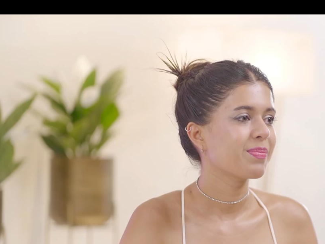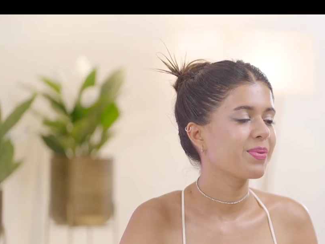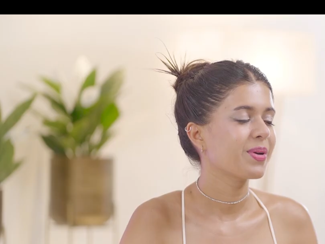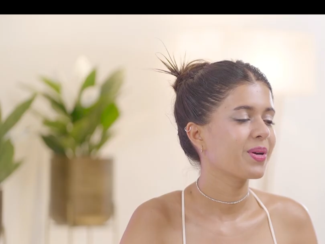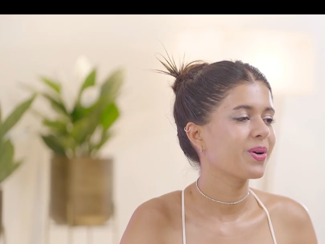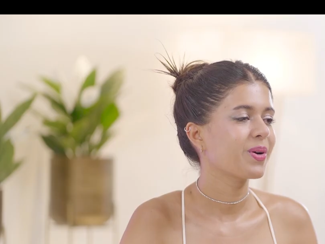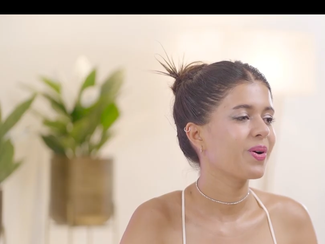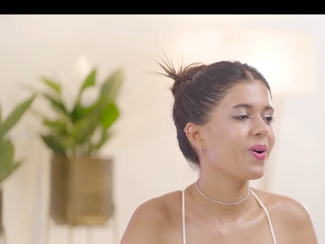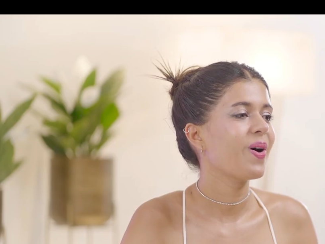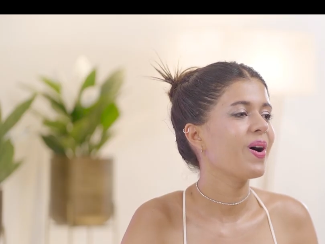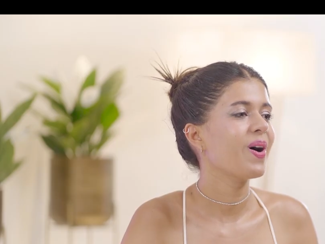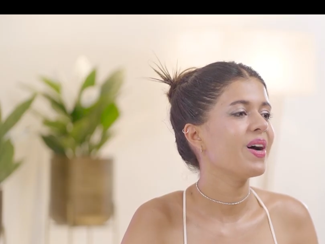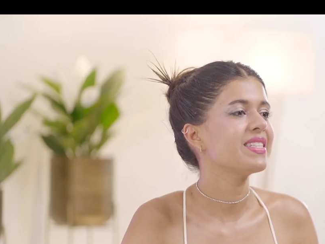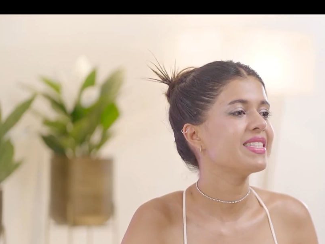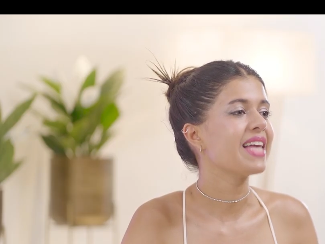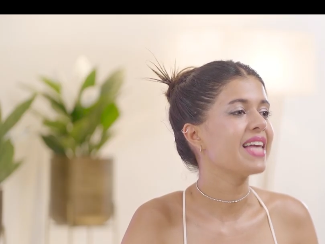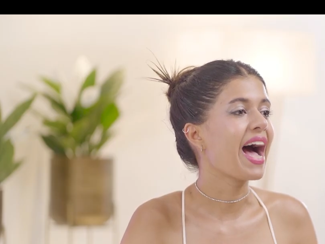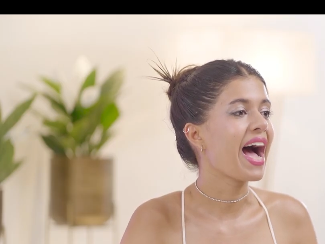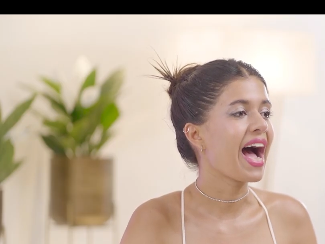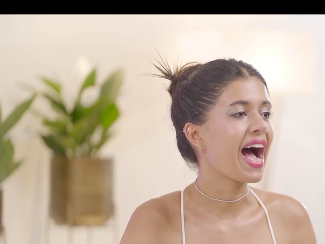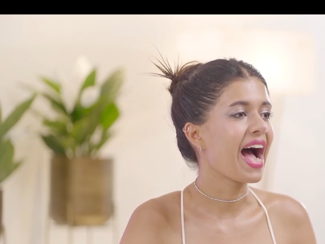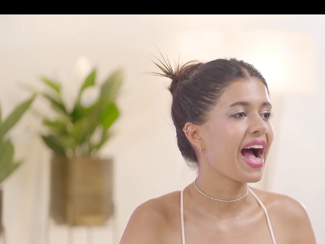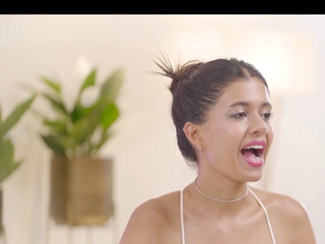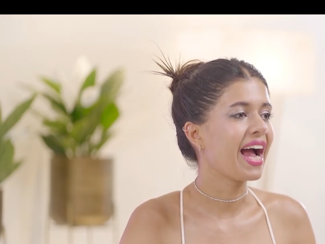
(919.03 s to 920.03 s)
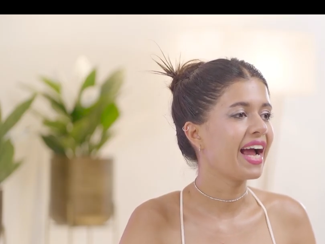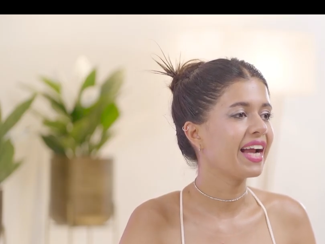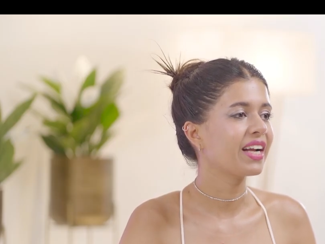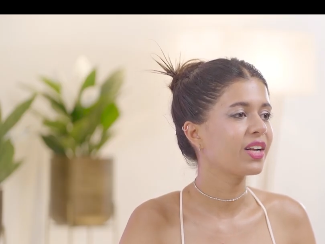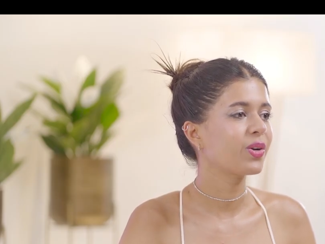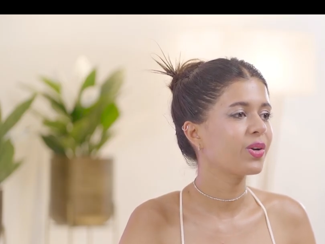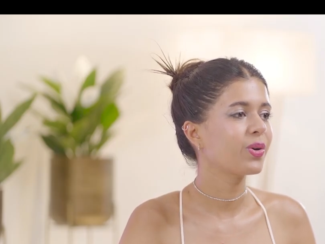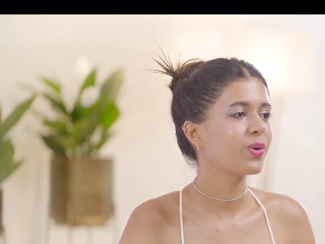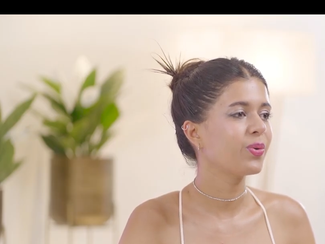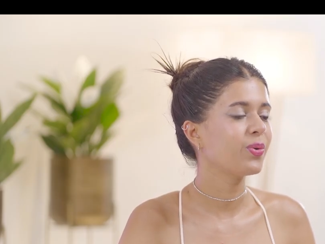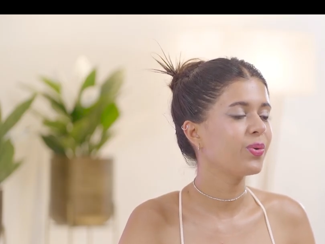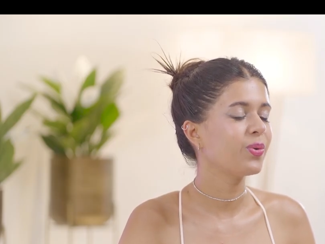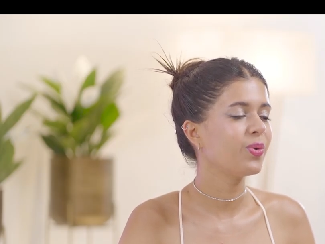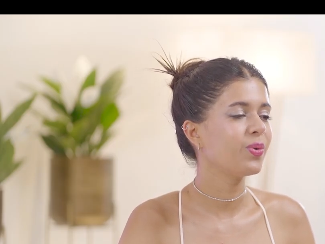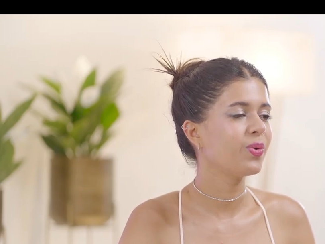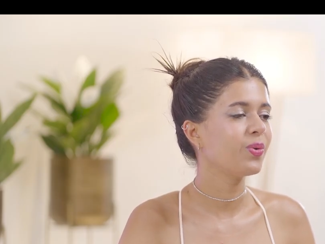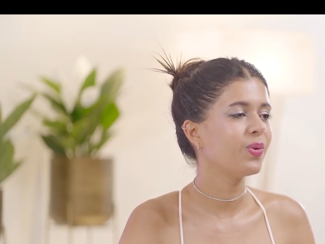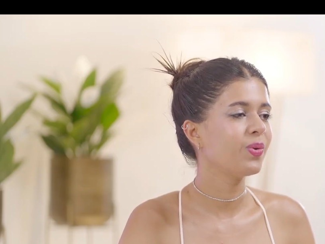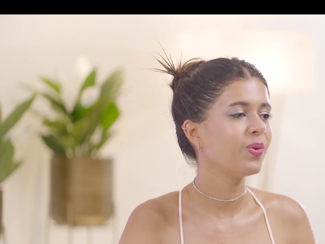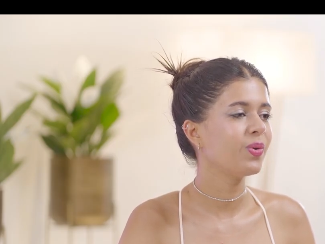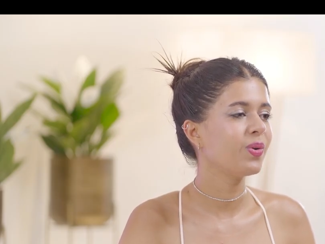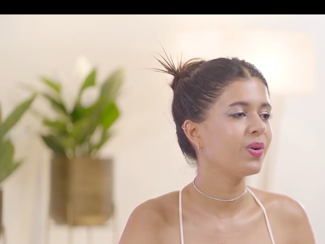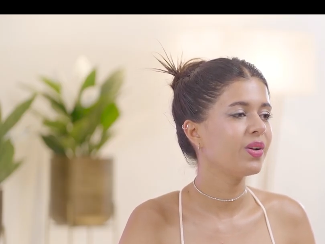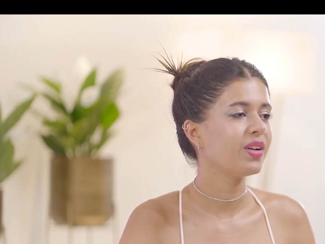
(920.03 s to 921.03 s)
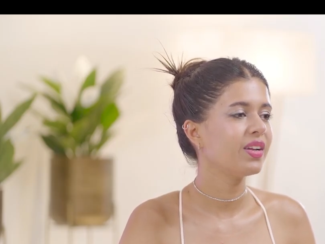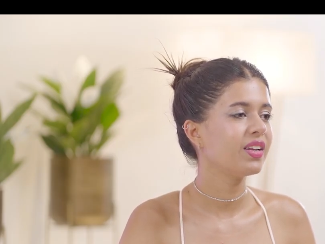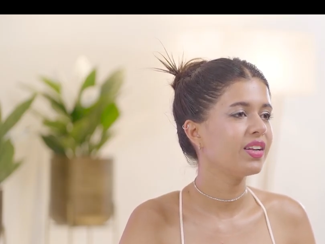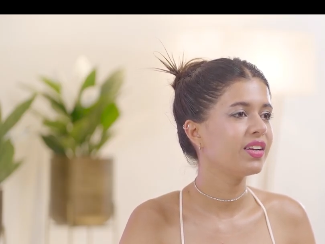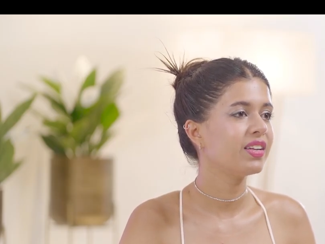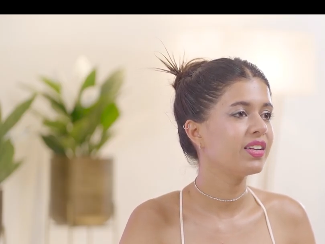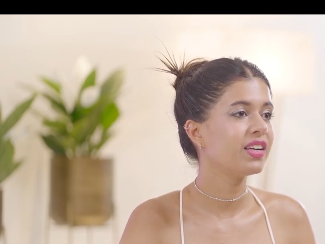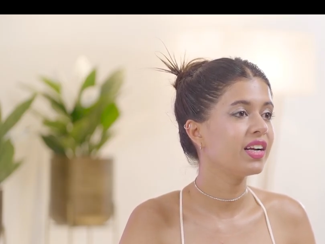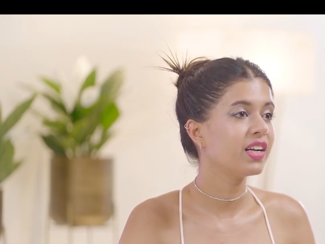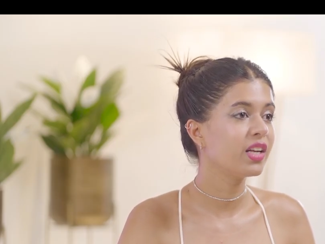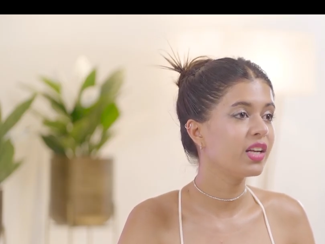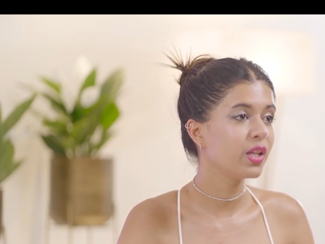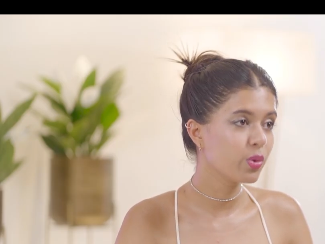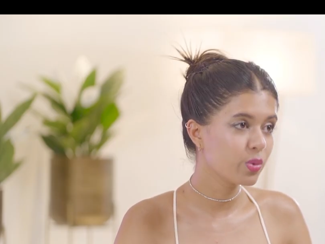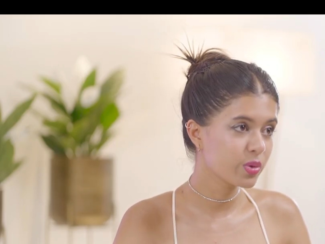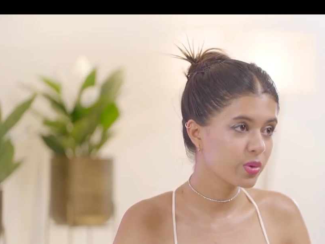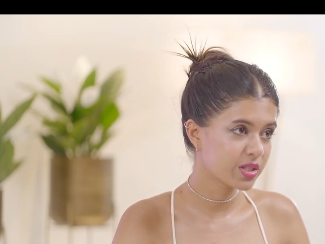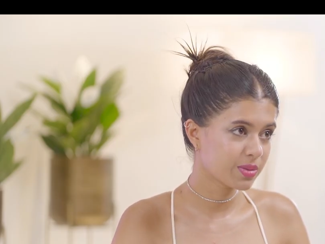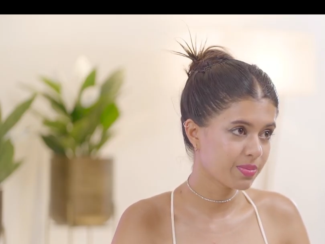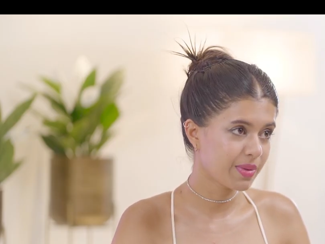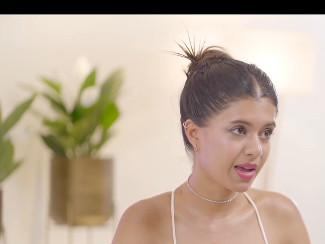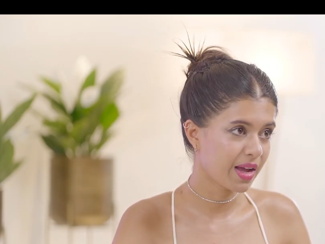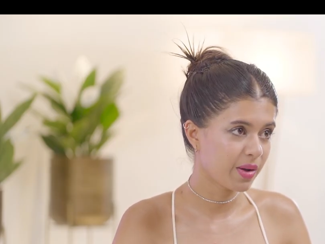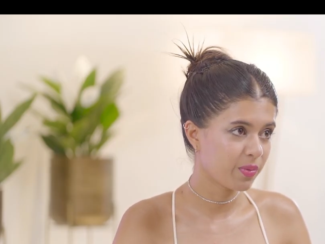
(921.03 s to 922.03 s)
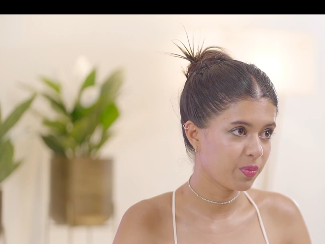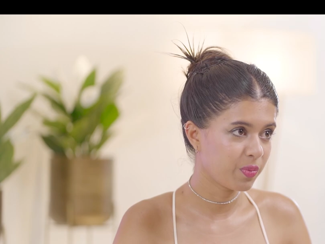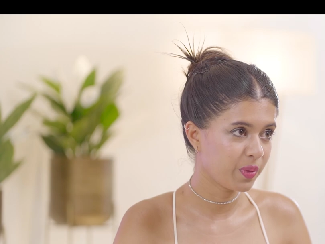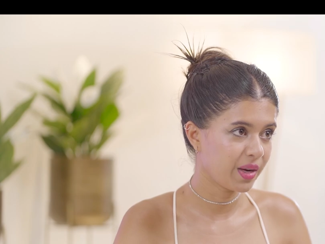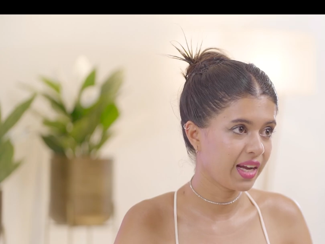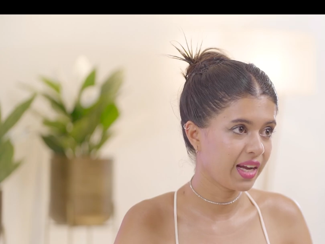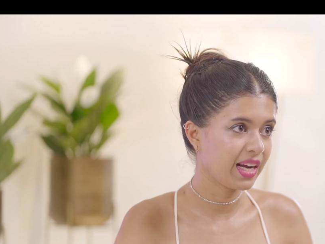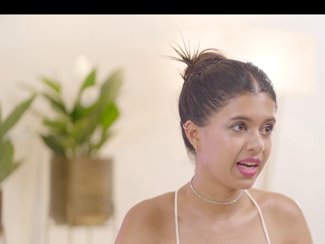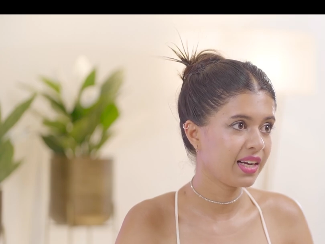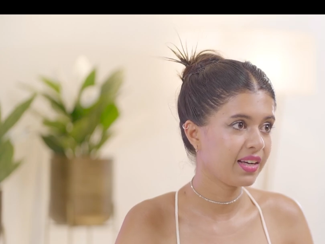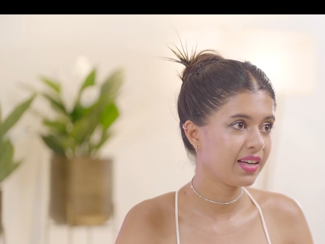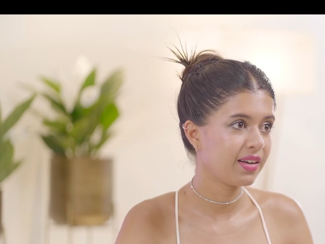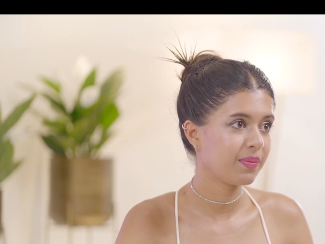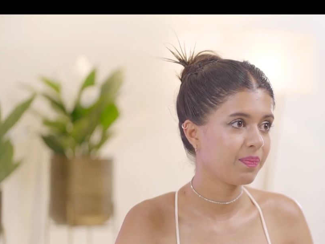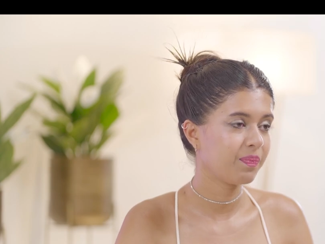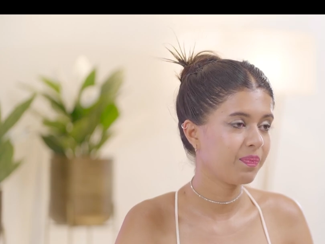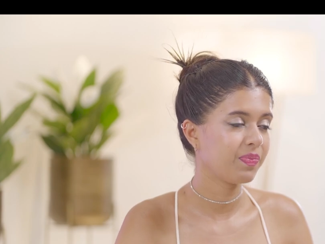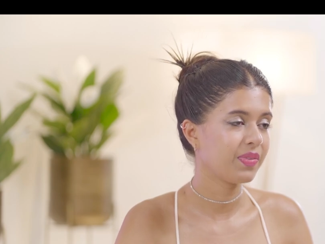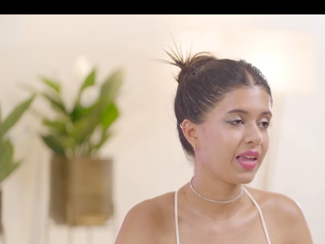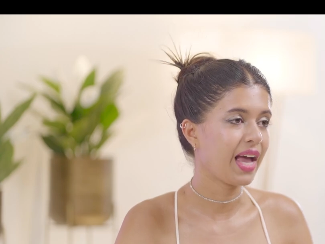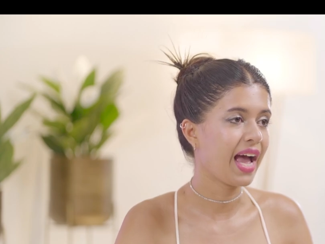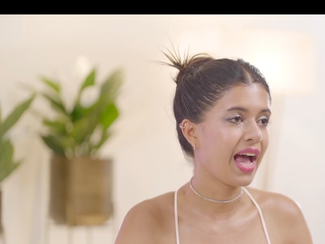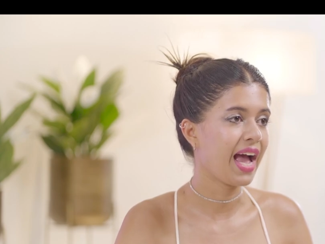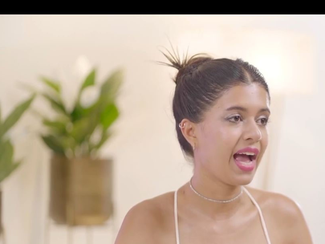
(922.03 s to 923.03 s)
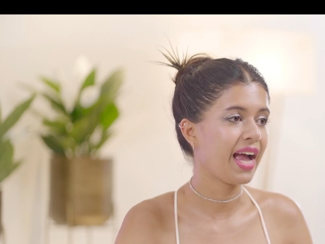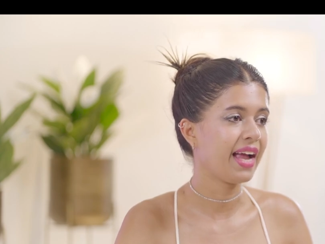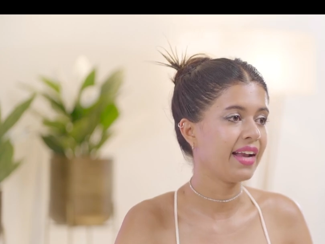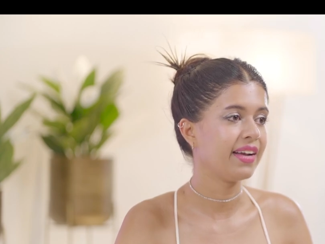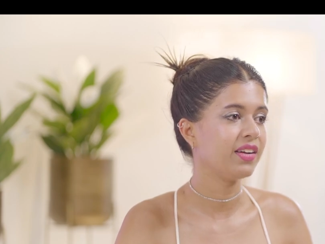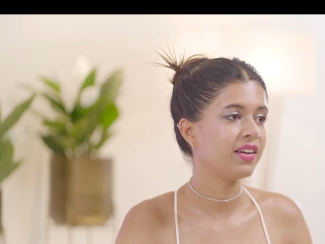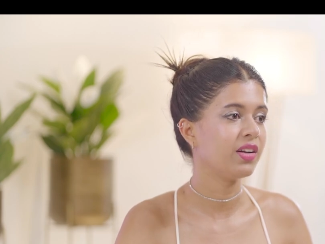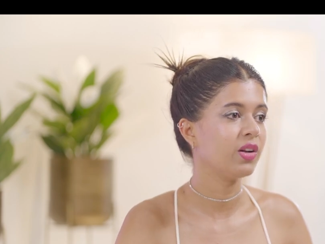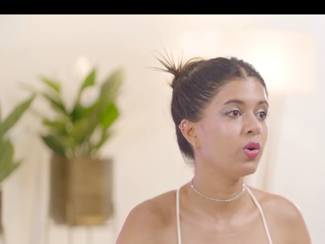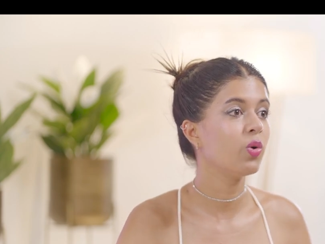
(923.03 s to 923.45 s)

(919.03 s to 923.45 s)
Because I had to reduce my weight and